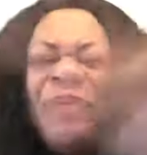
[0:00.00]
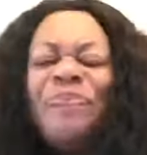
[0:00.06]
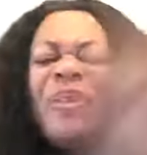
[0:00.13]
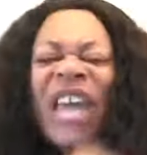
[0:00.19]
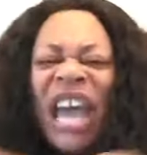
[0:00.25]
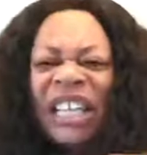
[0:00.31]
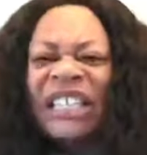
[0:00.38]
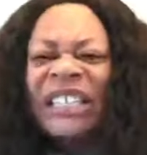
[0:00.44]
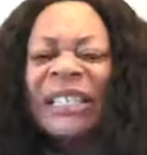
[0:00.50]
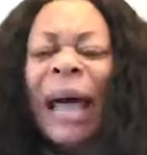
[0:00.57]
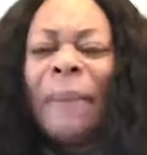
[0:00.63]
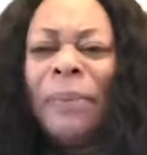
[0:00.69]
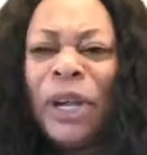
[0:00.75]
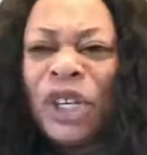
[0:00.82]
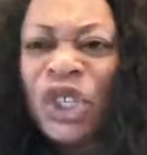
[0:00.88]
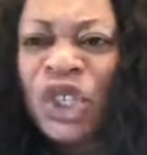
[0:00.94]
it be
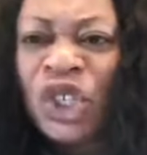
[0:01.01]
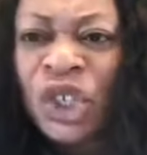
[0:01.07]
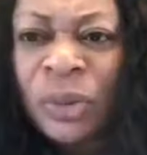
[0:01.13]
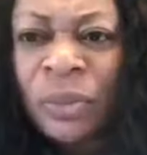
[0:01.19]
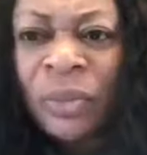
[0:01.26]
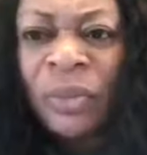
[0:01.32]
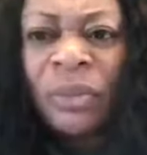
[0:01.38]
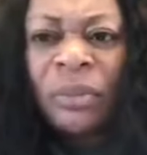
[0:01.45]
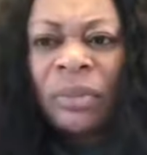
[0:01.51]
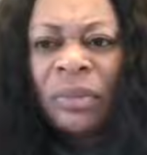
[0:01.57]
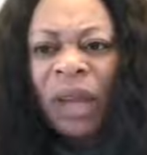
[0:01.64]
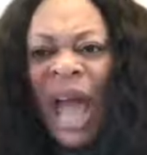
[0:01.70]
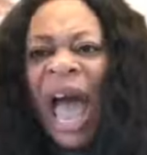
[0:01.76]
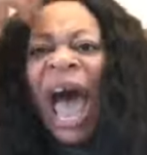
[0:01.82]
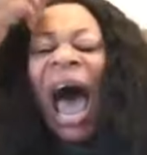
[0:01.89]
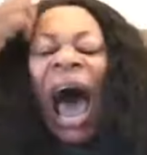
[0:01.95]
established.
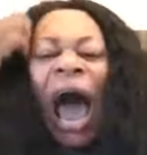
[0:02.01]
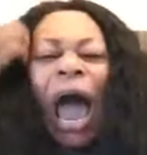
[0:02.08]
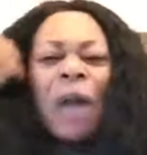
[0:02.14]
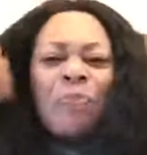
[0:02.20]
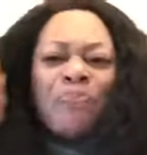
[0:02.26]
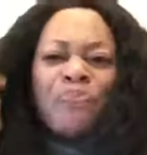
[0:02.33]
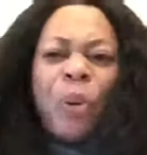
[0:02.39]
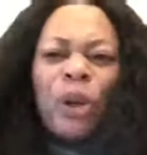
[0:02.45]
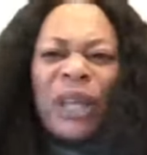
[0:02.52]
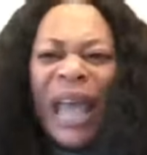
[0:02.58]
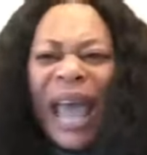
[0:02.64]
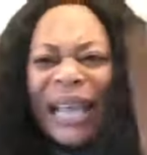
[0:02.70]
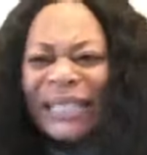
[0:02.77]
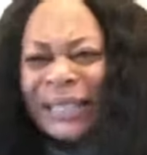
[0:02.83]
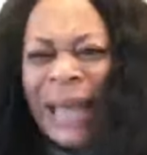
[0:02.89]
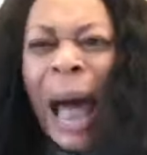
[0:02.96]
I put
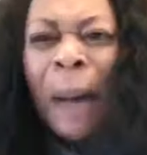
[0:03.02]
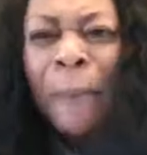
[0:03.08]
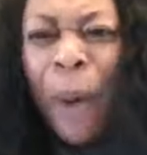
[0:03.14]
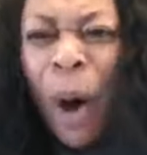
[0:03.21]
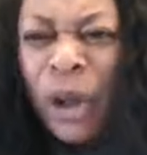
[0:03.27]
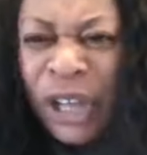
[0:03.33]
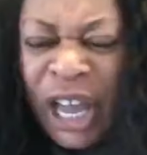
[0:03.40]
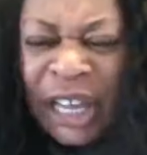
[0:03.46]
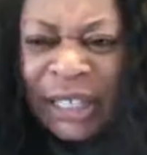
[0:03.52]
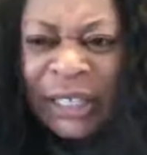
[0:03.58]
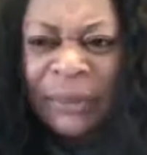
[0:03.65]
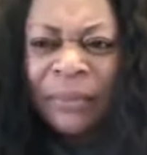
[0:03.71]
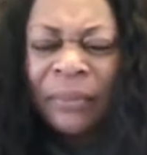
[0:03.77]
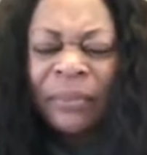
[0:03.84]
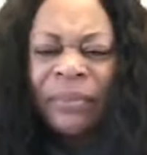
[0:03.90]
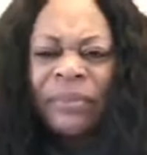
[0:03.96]
a stamp on
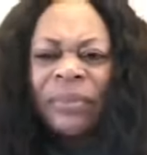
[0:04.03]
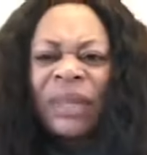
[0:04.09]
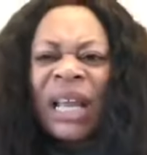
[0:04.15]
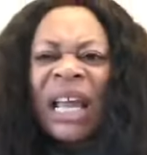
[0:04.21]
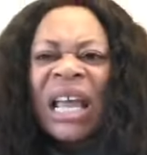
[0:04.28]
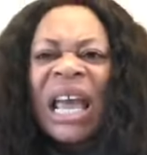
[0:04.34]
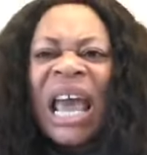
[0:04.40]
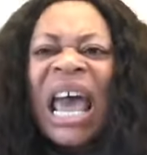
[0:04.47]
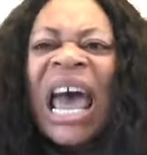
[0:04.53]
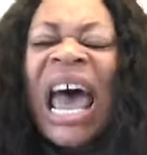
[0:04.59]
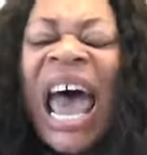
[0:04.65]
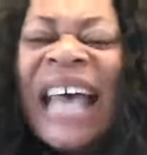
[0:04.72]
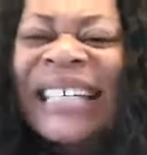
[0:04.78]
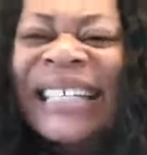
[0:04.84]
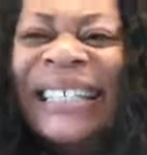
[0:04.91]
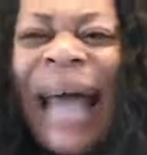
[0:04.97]
it,
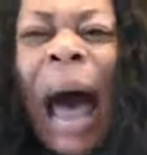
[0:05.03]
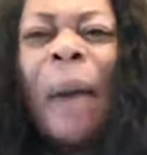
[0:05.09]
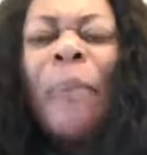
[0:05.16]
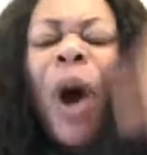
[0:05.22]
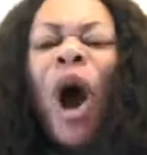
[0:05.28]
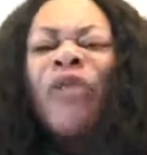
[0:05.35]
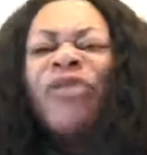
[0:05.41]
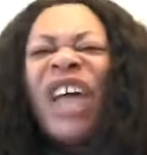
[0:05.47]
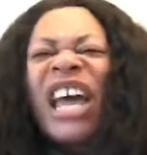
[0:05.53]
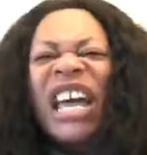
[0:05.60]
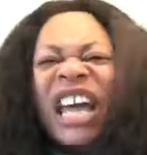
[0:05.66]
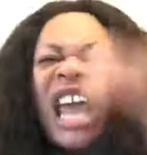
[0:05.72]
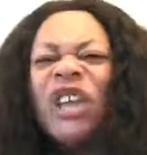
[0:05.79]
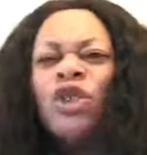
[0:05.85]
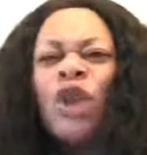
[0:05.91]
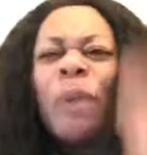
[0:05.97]
a stamp of the
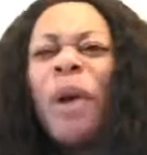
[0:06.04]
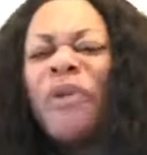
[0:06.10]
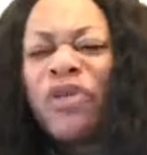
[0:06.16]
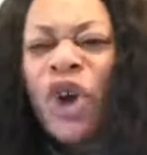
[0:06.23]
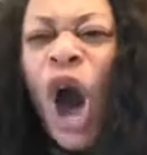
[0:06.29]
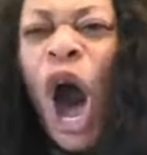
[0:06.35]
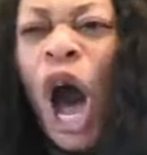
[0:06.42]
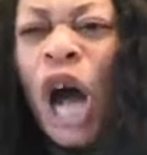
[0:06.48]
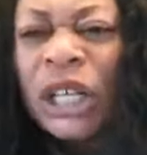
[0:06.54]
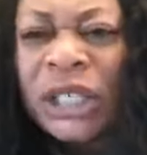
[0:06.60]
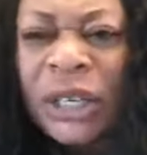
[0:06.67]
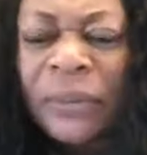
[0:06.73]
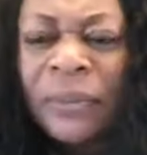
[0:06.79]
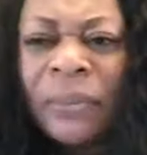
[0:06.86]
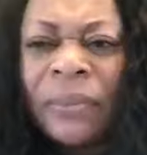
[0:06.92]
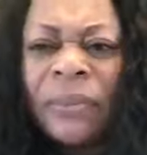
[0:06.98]
kingdom of God.
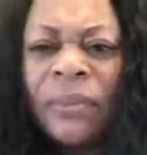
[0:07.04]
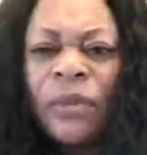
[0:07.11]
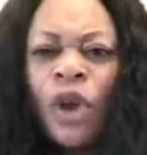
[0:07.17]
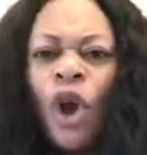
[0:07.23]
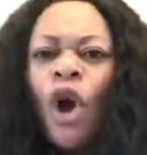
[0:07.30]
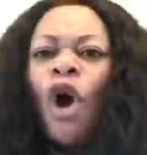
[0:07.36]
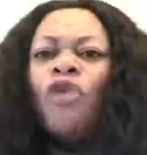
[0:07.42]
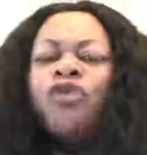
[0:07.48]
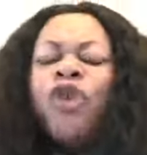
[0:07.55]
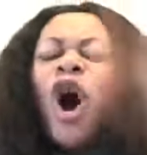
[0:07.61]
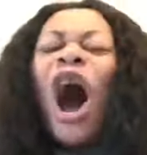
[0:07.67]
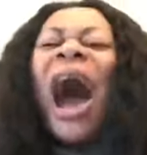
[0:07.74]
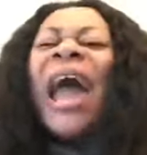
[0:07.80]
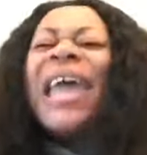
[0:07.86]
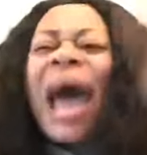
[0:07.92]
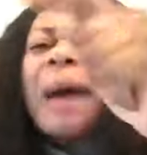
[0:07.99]
For
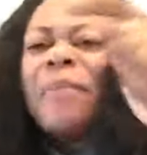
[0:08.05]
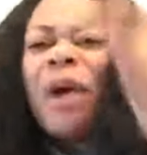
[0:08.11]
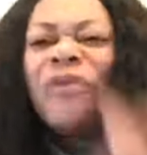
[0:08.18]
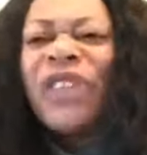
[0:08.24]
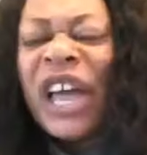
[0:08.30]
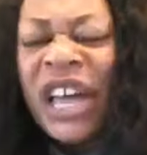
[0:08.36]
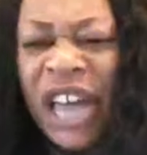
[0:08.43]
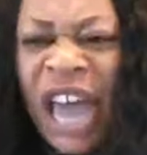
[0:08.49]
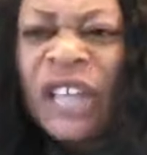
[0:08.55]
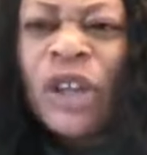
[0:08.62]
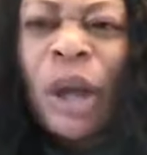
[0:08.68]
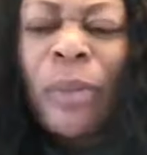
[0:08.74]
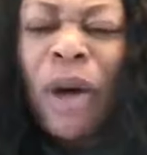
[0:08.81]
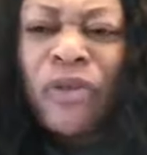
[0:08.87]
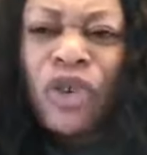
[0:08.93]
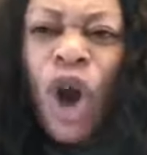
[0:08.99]
I am of the
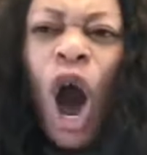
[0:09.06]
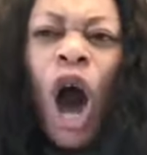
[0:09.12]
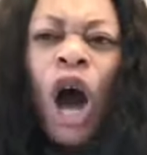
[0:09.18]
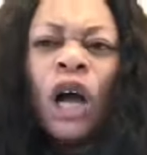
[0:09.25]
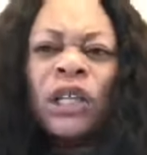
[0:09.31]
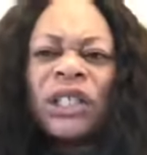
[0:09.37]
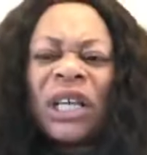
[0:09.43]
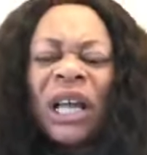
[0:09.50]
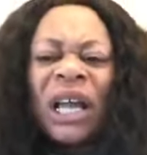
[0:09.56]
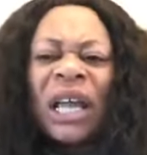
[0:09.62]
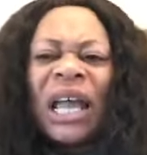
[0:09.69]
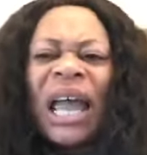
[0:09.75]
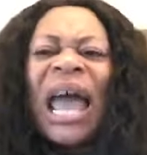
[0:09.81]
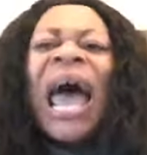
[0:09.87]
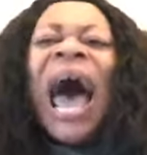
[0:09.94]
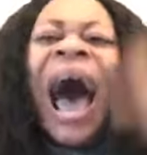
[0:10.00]
kingdom of God,
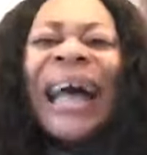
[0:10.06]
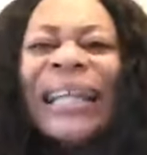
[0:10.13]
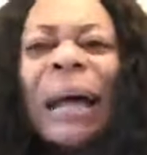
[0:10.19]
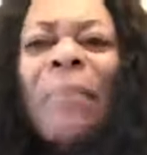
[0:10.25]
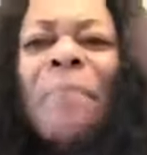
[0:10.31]
an